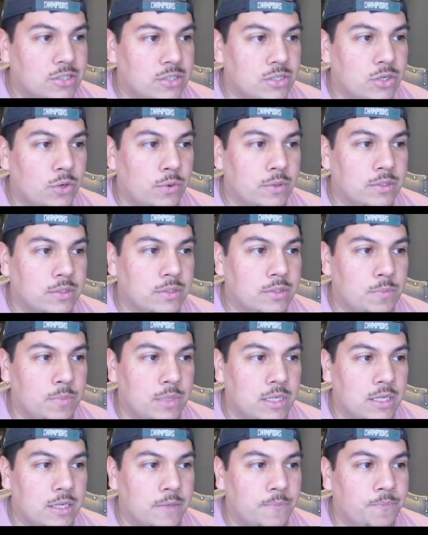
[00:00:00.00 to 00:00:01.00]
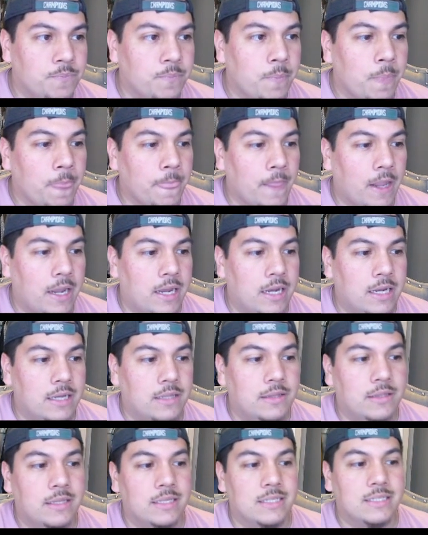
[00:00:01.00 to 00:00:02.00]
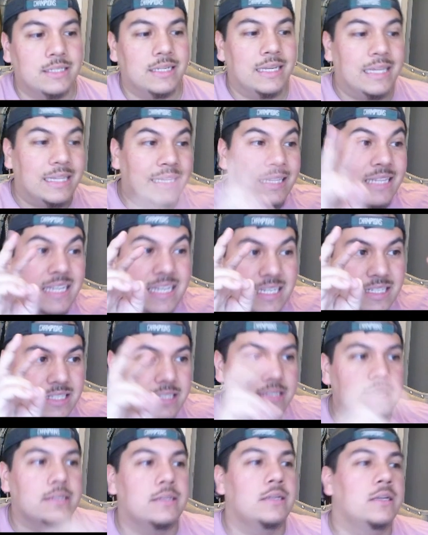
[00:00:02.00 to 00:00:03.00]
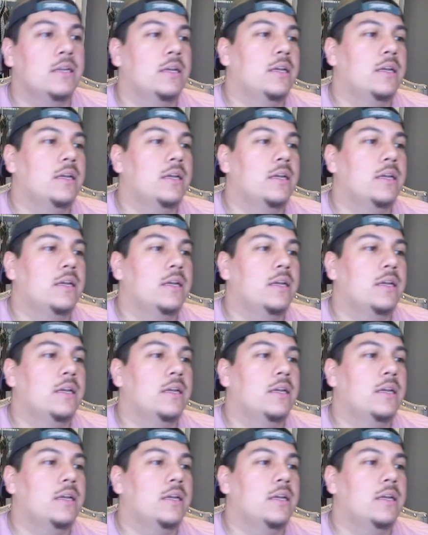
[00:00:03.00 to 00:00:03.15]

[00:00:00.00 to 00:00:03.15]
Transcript: going to be uh, this Elise